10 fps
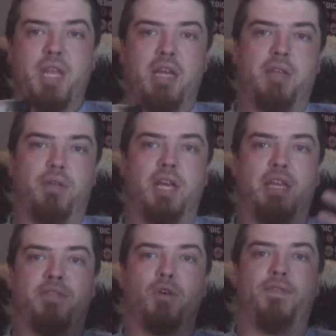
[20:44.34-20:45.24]
You know,
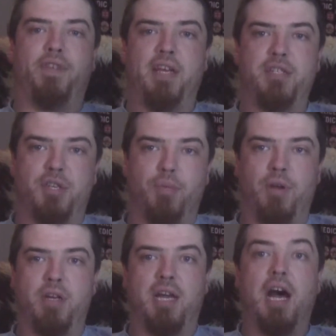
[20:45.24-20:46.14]
then you've got to find
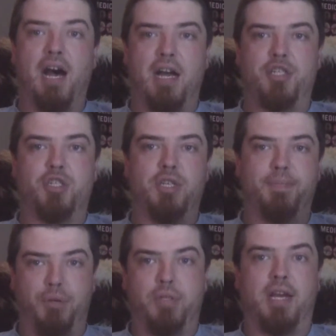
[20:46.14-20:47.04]
somewhere to actually
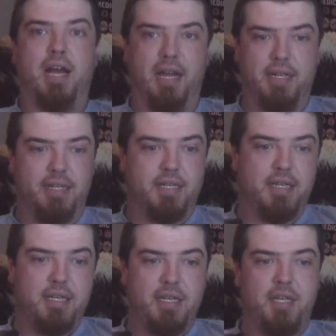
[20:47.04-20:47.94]
put it in.
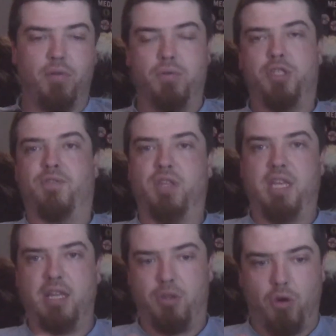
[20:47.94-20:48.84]
You know, because you've got to
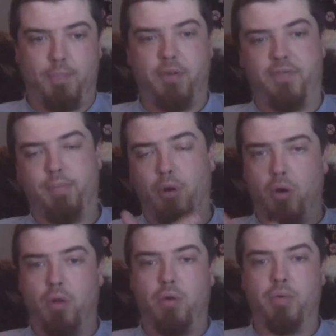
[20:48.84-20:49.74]
take the top off the
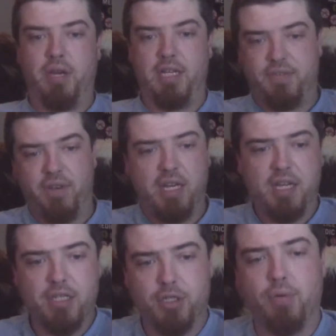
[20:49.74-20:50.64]
bottle, all the rest of it.
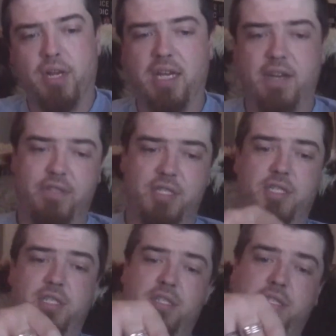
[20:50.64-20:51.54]
It's alright if
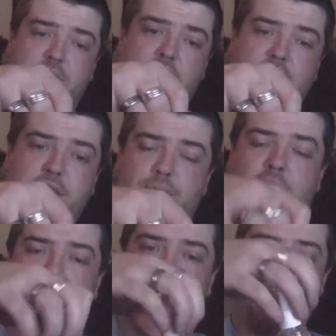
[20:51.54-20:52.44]
it's like this
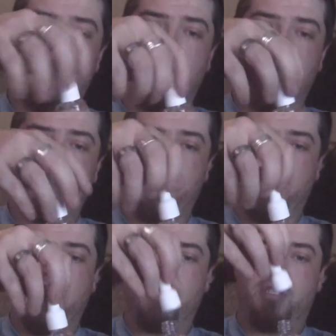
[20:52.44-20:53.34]
one. We
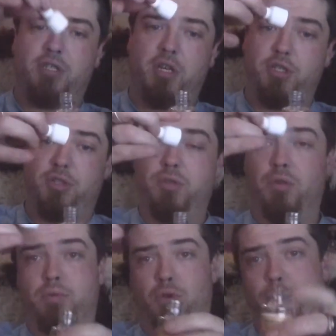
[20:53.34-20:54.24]
can actually unscrew the
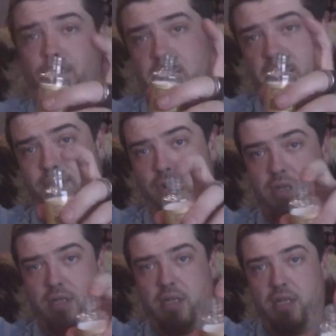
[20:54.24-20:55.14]
whole top and then you've got
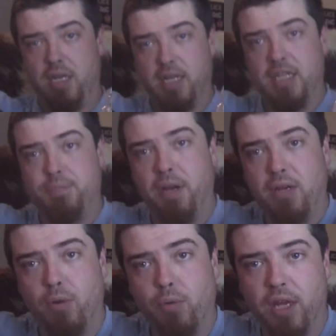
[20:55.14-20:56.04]
a nice big
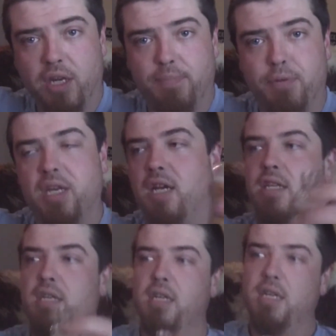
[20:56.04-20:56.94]
hole there to put it in.
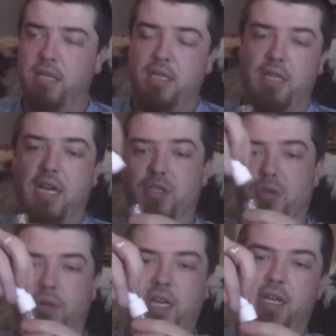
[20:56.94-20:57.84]
That's
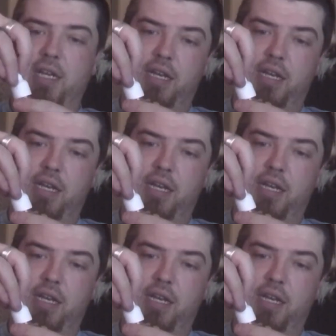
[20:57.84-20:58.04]
alright.